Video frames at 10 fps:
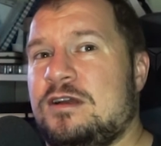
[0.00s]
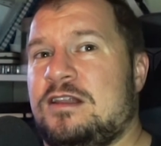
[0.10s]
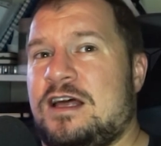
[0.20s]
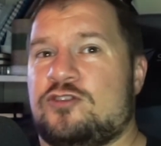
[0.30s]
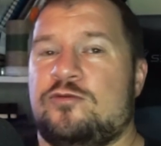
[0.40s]

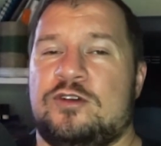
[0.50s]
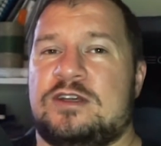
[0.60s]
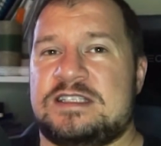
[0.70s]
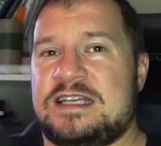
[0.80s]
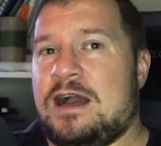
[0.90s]
Classroom, you
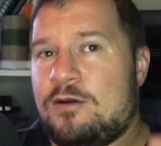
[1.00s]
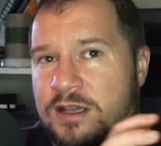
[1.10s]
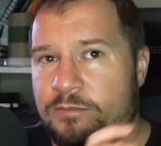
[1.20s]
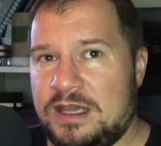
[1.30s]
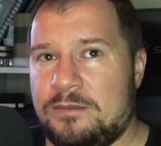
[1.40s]
can see how it
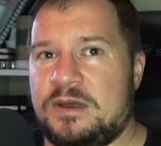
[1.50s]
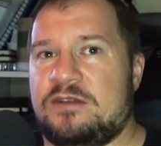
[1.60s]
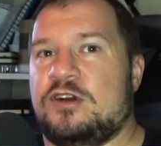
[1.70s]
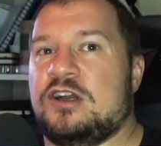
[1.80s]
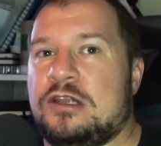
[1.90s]
could be a bit
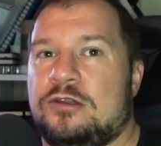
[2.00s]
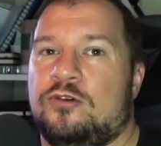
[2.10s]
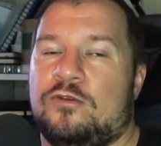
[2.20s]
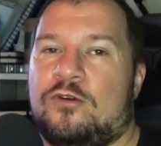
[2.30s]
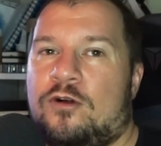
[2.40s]
of a
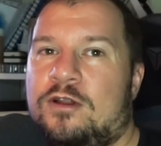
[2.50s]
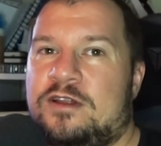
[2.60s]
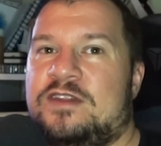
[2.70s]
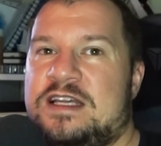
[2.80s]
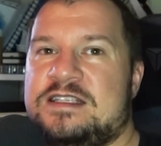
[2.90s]
glue for all of these